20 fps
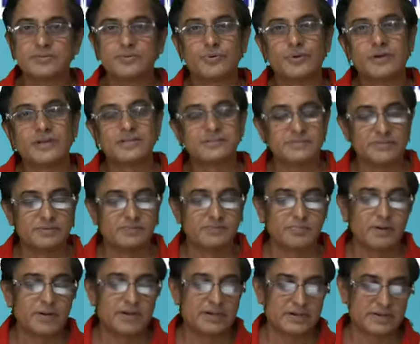So it is
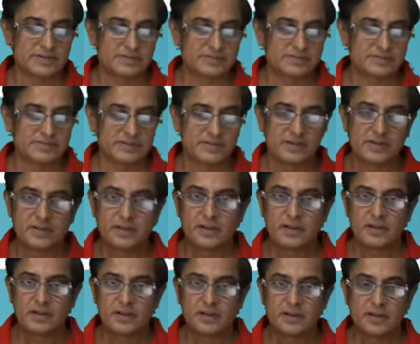simple interest.
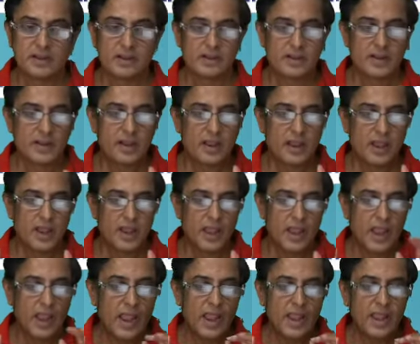
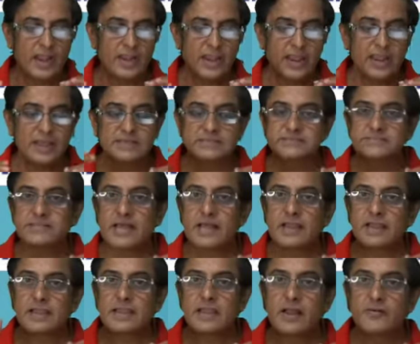And
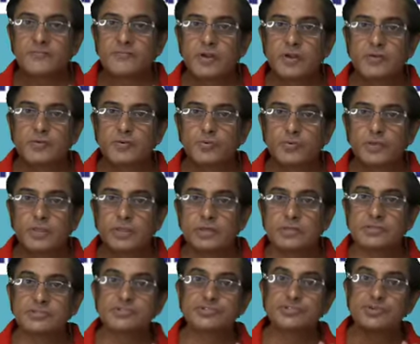exactly after 2
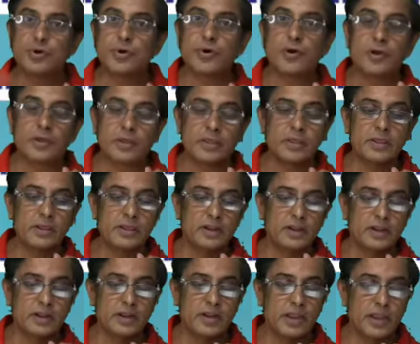years,
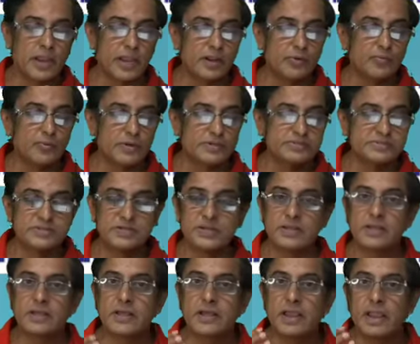Joy
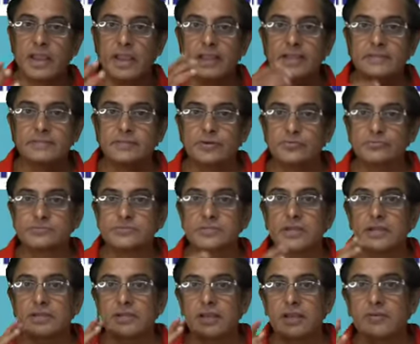invested
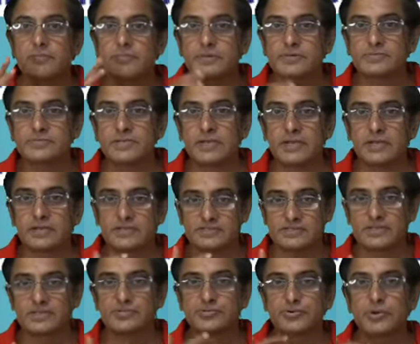8,000 at 10%
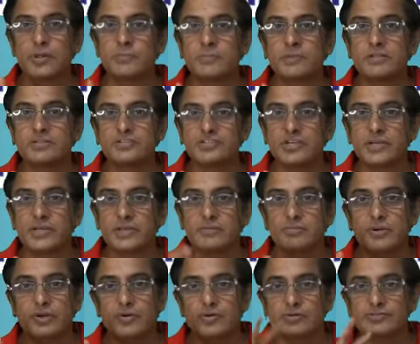interest. It should have been Jay
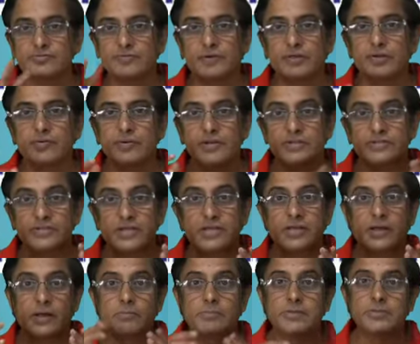because Viru and
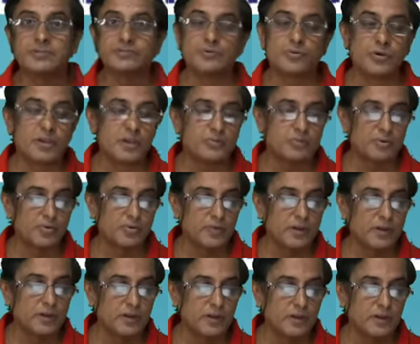Jay come in Sholay
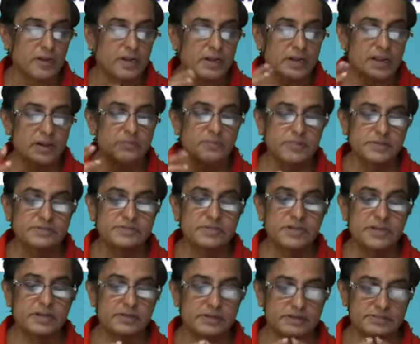movie, 10%
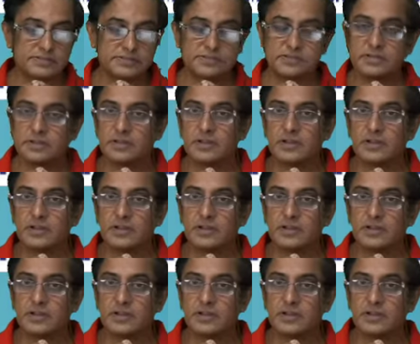interest.